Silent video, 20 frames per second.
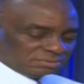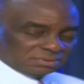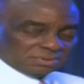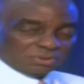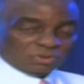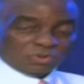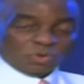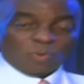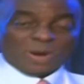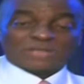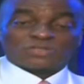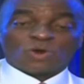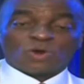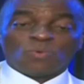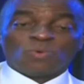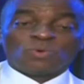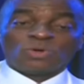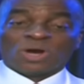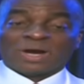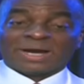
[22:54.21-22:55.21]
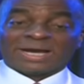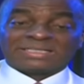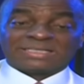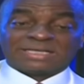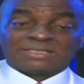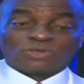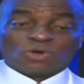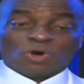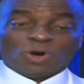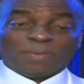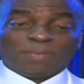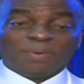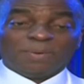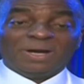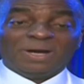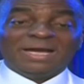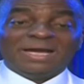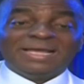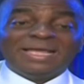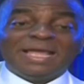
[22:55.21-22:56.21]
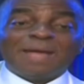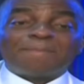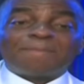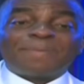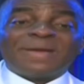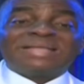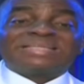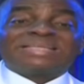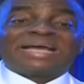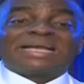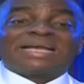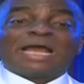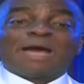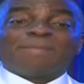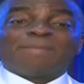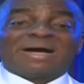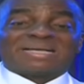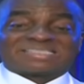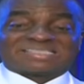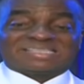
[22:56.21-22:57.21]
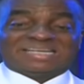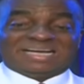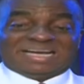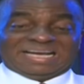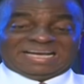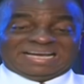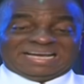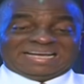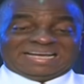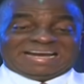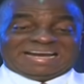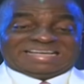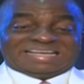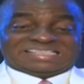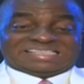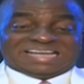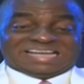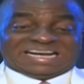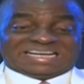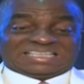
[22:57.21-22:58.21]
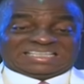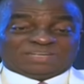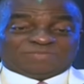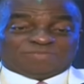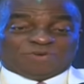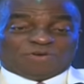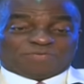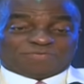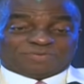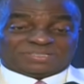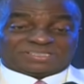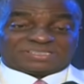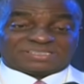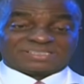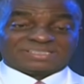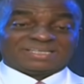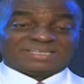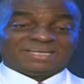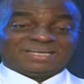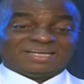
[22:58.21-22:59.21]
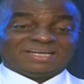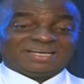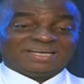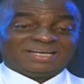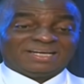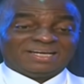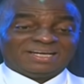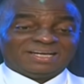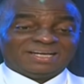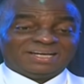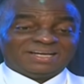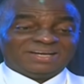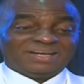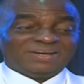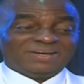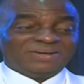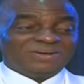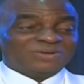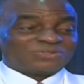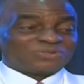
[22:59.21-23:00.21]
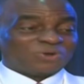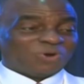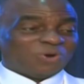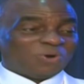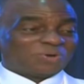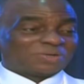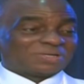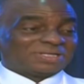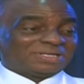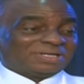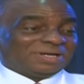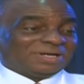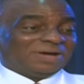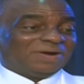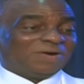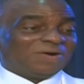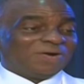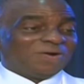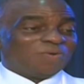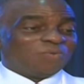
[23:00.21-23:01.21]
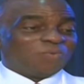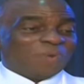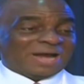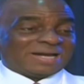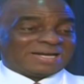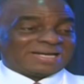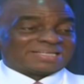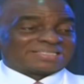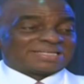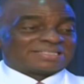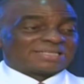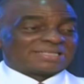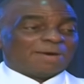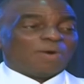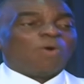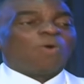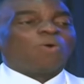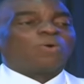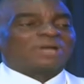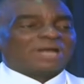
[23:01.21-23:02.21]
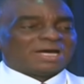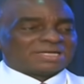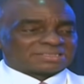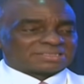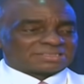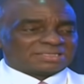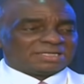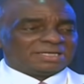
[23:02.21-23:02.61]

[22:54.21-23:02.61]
You know why some will not get a job? He painted them as in an executive office. So when they see, oh, that's uh,